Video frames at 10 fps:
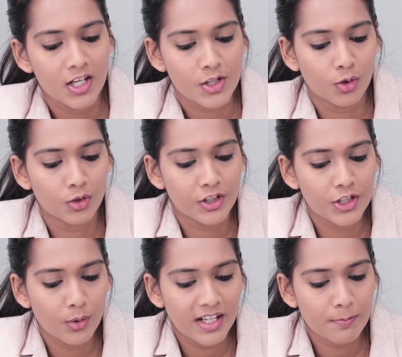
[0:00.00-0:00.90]
So the
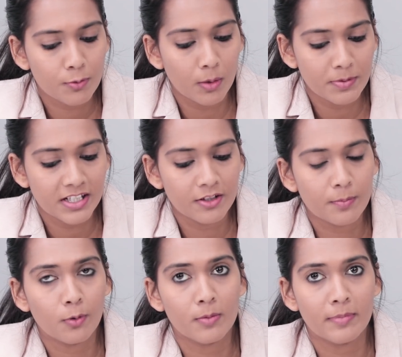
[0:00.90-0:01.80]
UAE Property
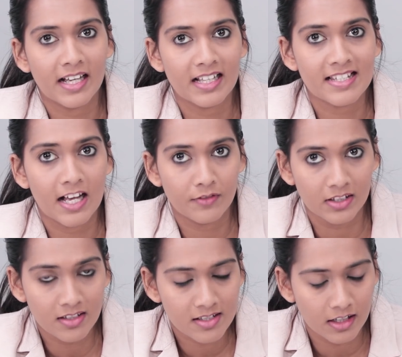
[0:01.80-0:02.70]
Report by
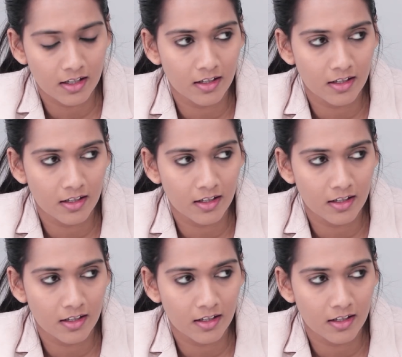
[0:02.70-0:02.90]
Savills,